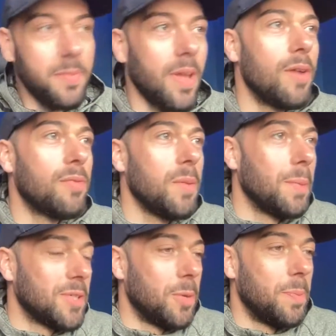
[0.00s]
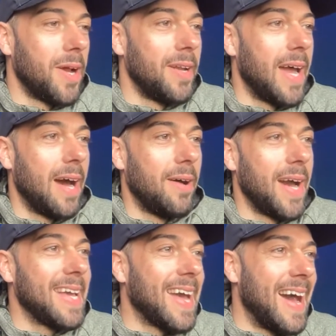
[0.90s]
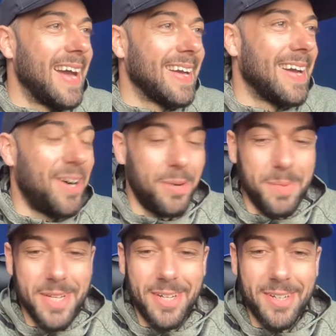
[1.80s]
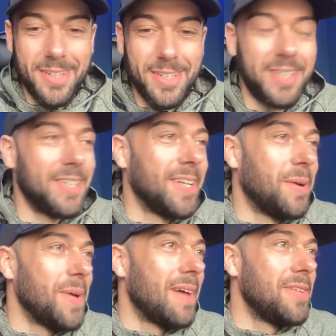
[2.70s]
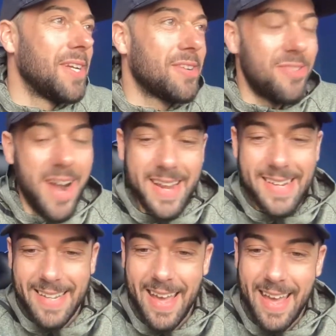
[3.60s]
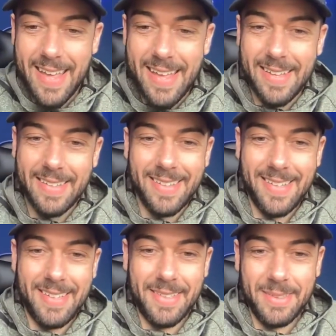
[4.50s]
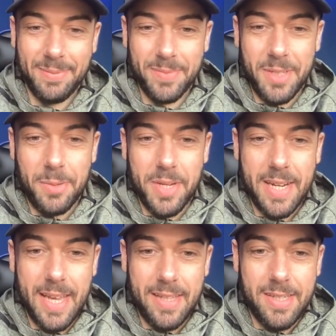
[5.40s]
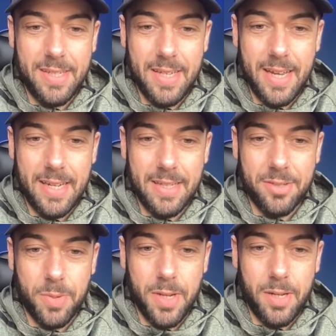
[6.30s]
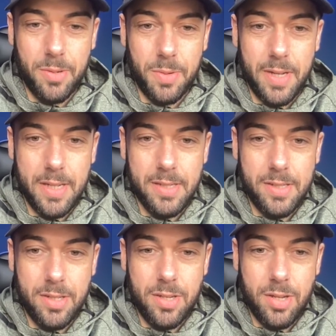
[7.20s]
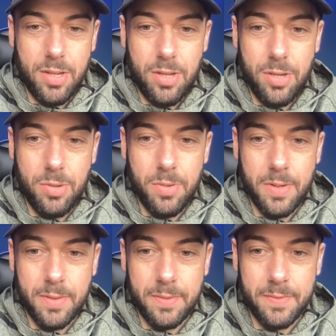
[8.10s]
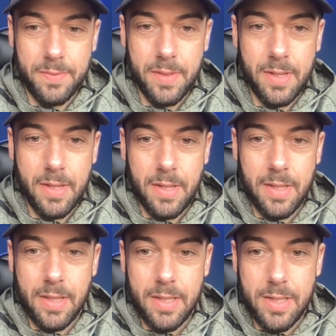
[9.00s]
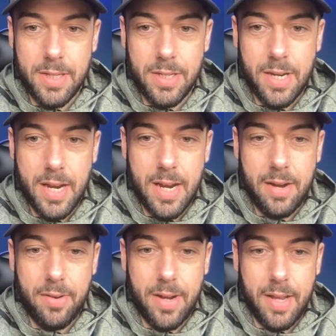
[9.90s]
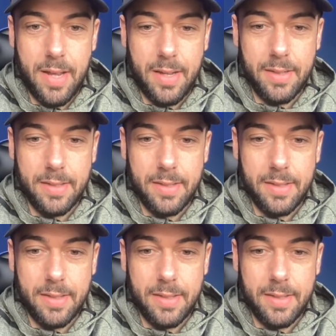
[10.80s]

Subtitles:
A few people jumping on now. Hey gang, I hope you're good. Hope you're having a great day. We're gonna get this shared as we always do. Let's share it.